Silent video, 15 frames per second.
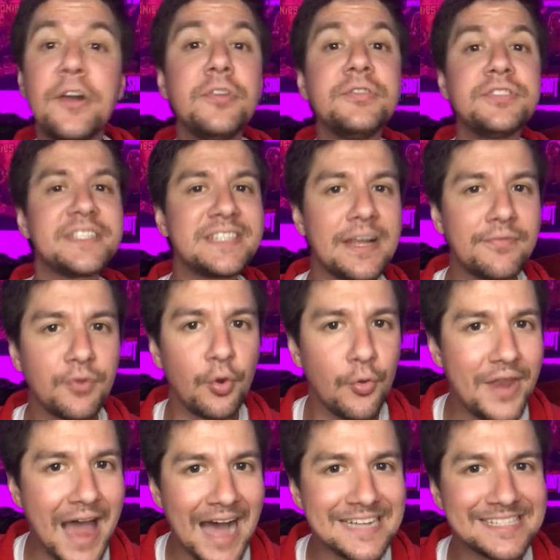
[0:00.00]
there are several
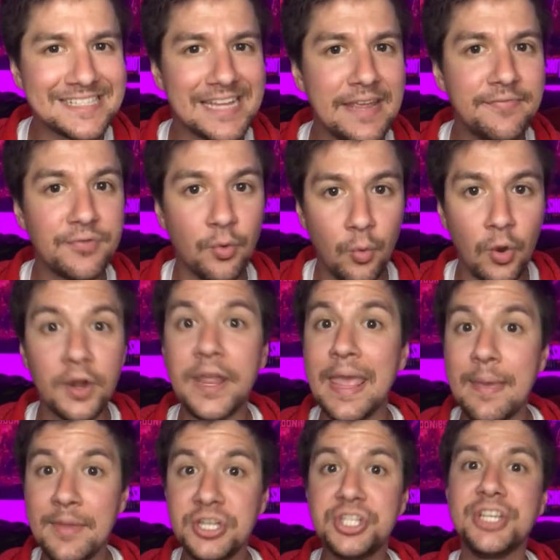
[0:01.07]
not safe for work
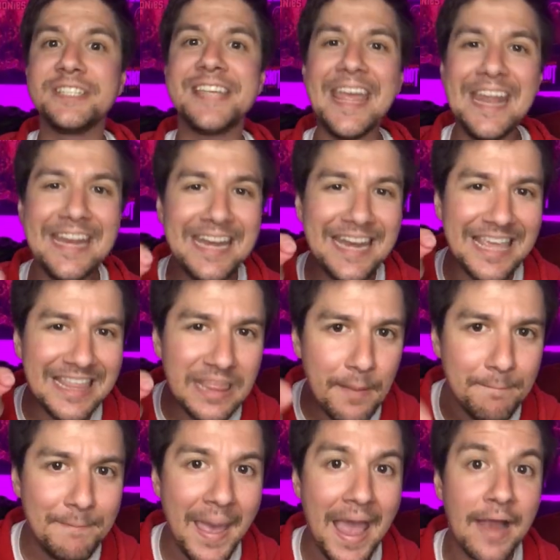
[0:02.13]
images hidden in the
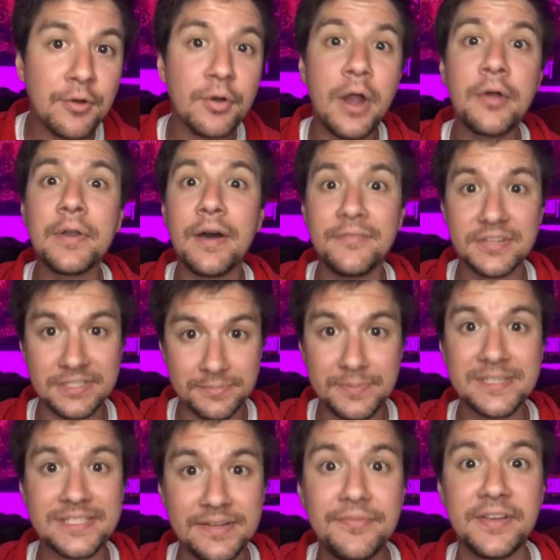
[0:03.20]
background of a
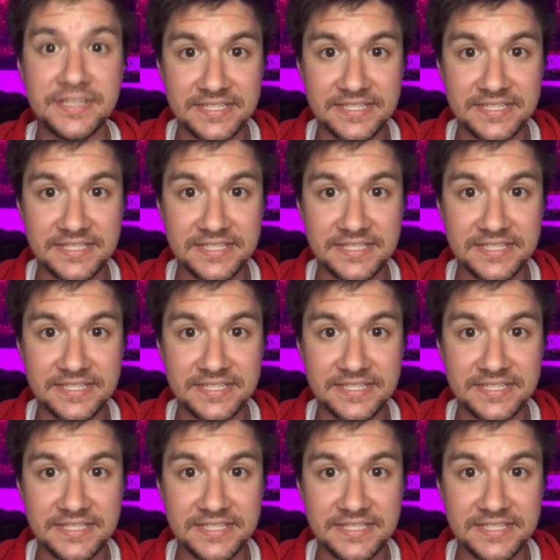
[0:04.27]
specific